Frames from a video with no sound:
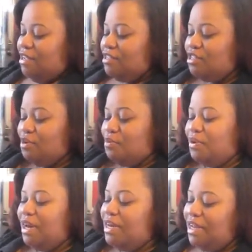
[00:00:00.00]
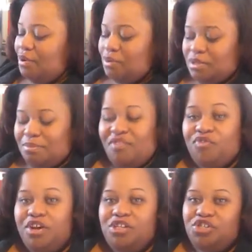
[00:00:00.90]
So what I did was, my
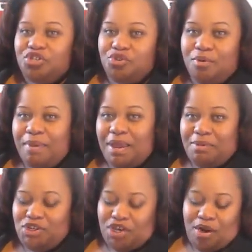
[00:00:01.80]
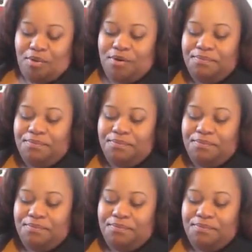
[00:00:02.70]
friend just threw a baby shower.